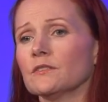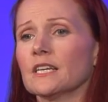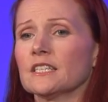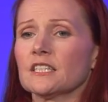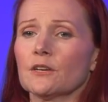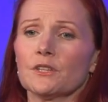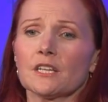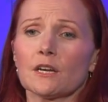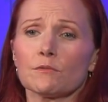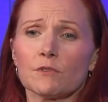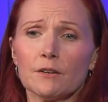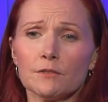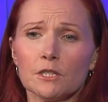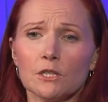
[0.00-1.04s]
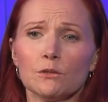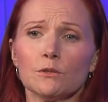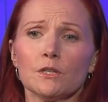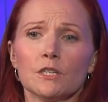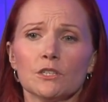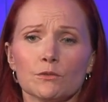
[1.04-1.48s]
That's how they get revenue.
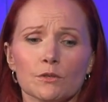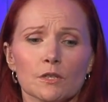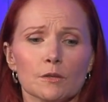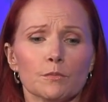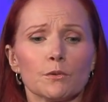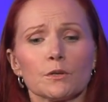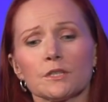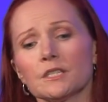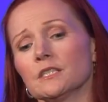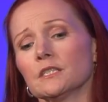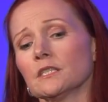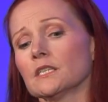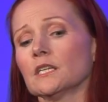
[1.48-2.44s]
It's really important.